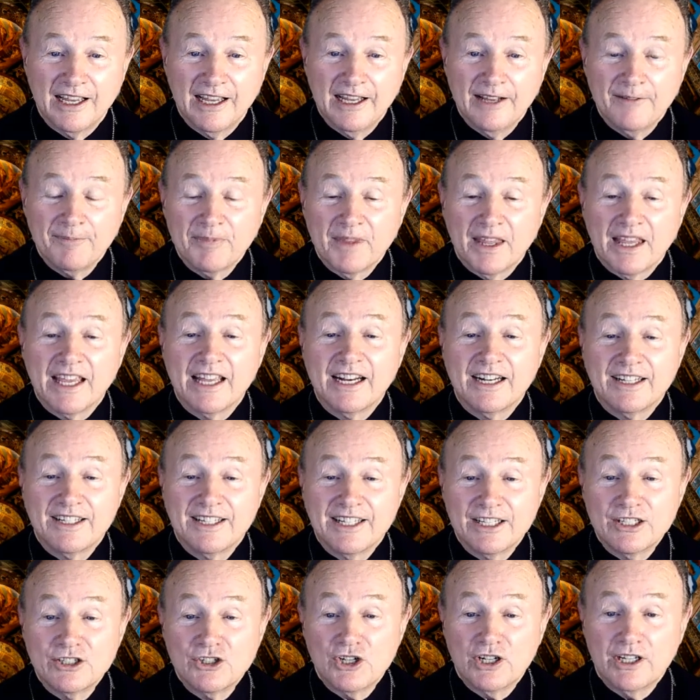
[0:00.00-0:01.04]
In
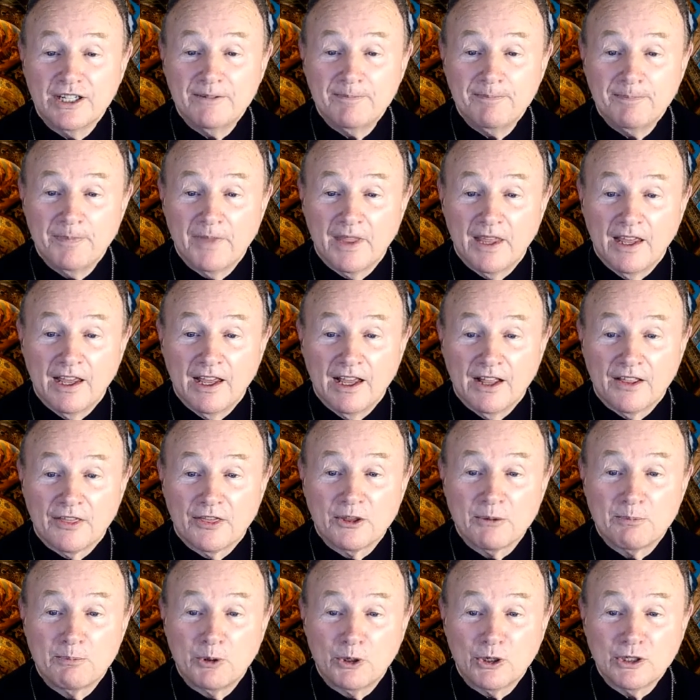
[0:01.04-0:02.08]
addition, the
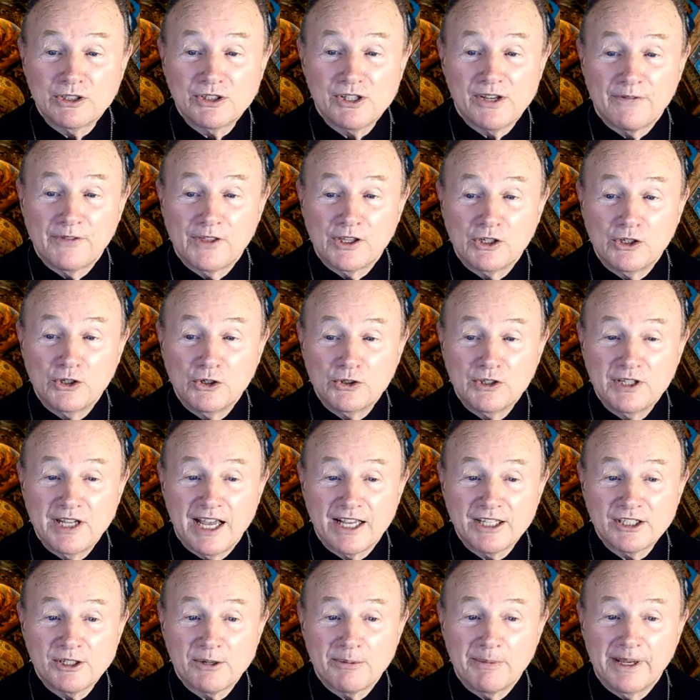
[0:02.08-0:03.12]
books of the New
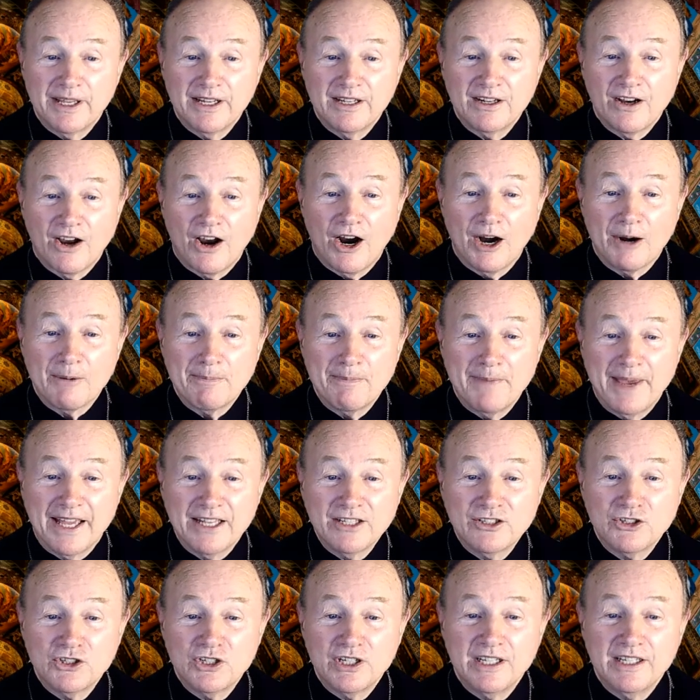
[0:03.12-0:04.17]
Testament are
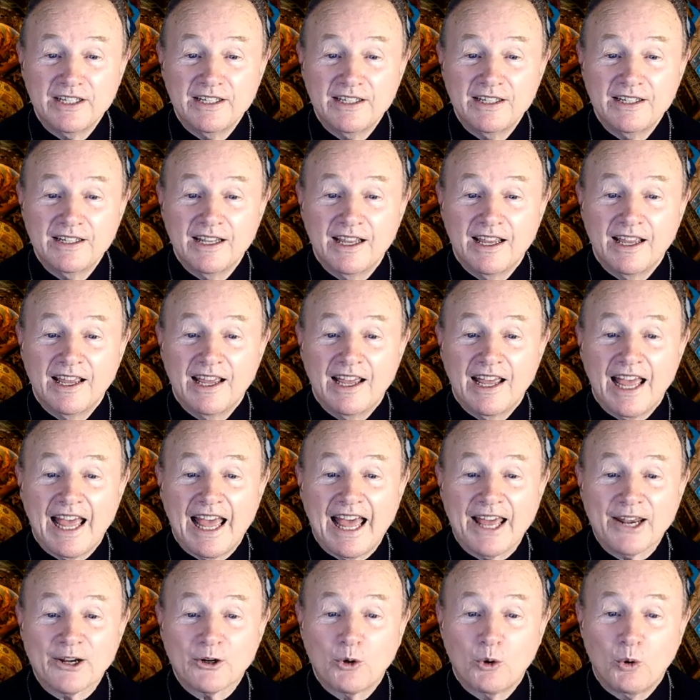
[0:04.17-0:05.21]
mentioned
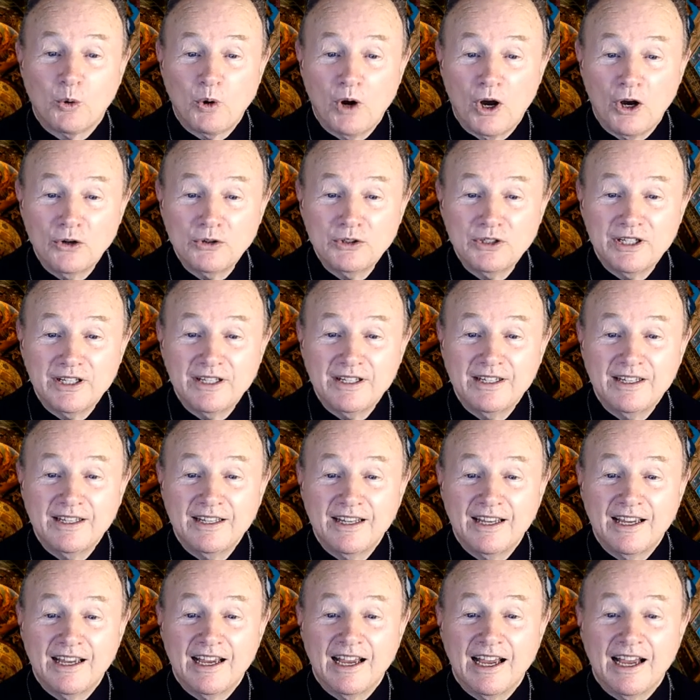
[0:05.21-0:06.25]
and quoted
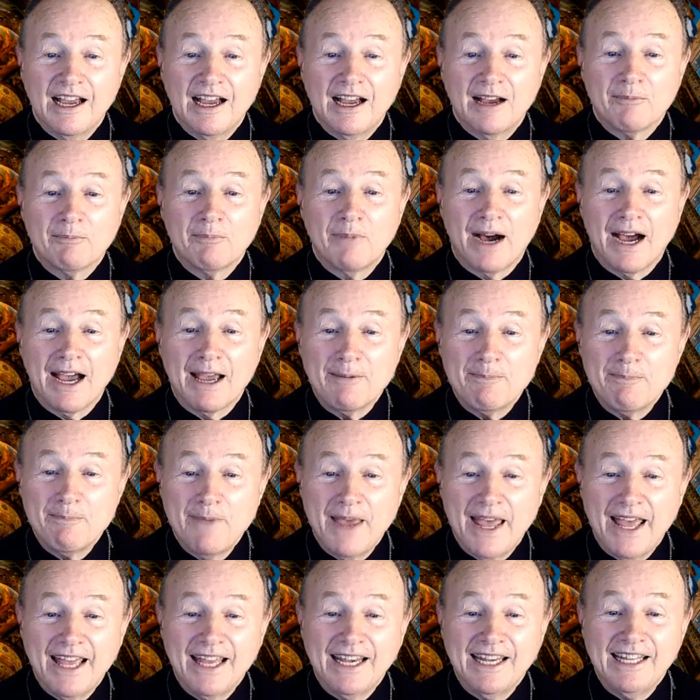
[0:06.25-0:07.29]
by
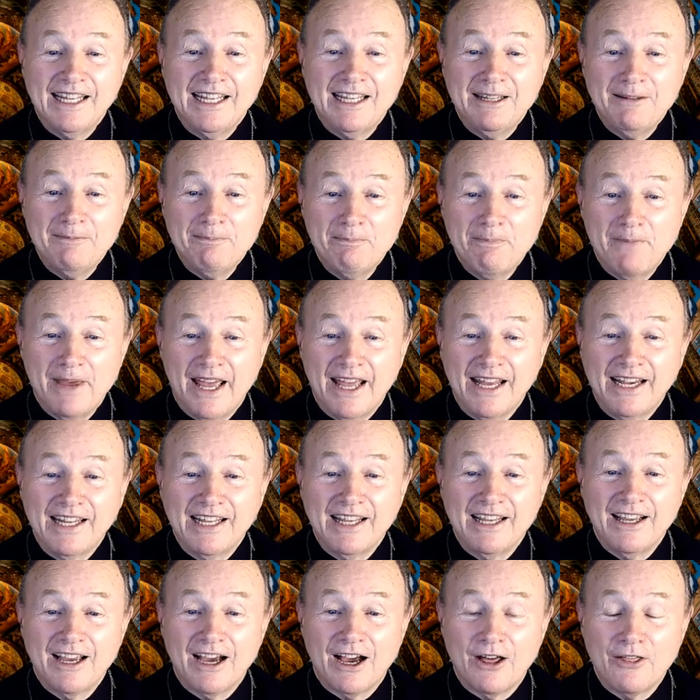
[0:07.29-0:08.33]
many, many
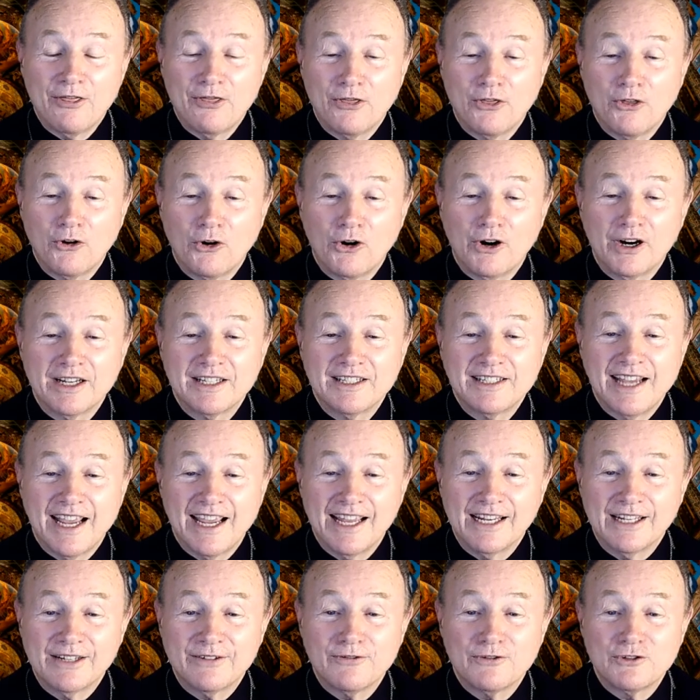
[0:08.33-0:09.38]

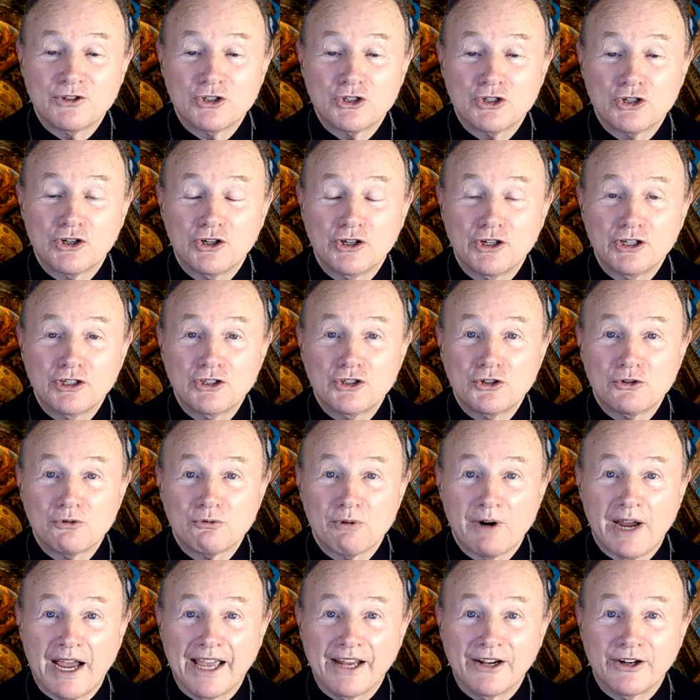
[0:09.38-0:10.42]
authoritative church
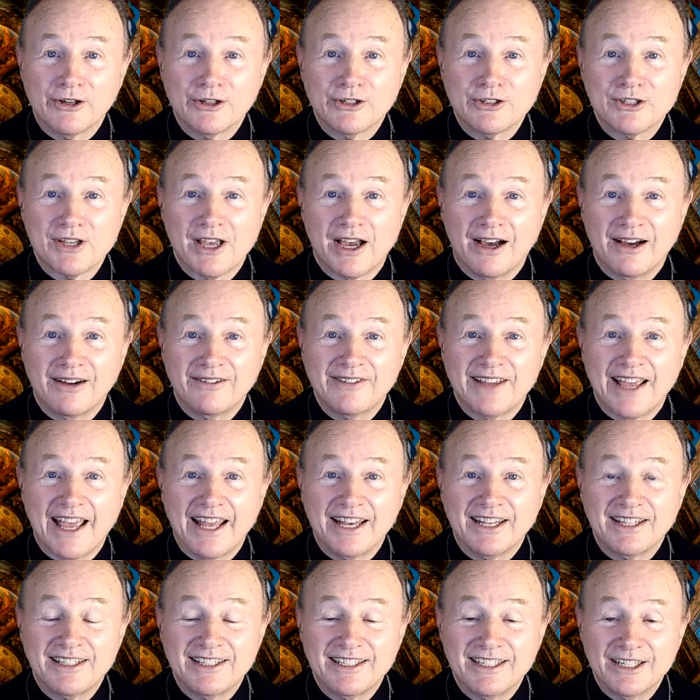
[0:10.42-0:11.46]
writers of
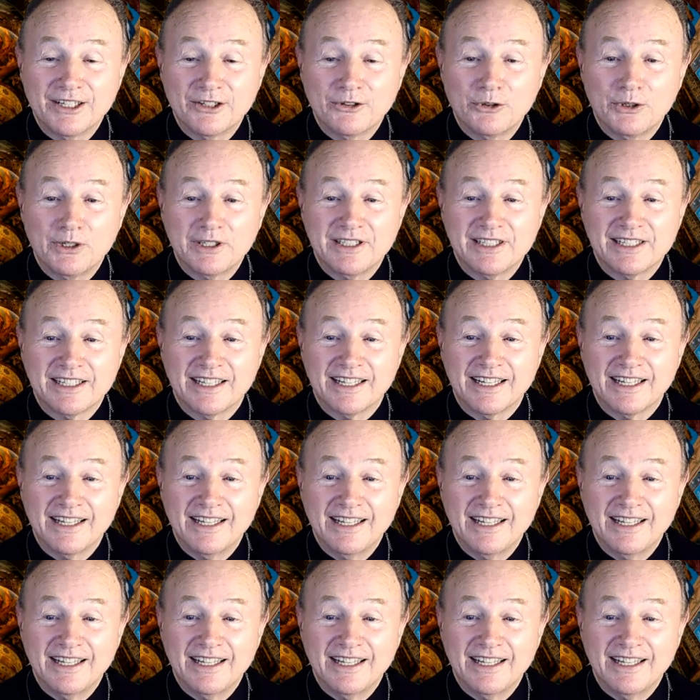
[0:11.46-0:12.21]
antiquity